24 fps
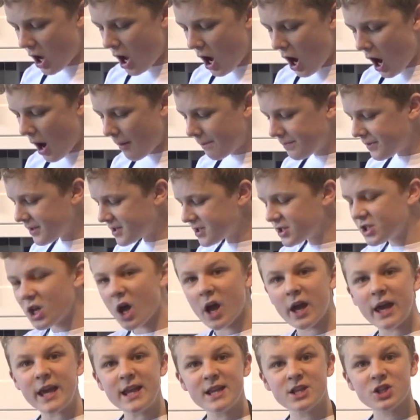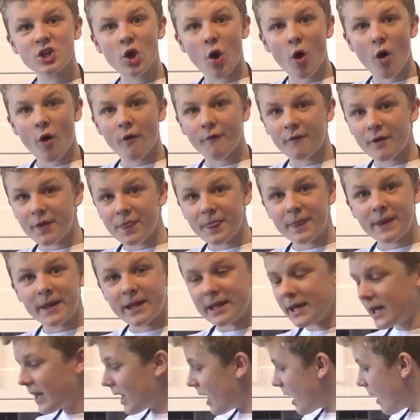Up the sides of the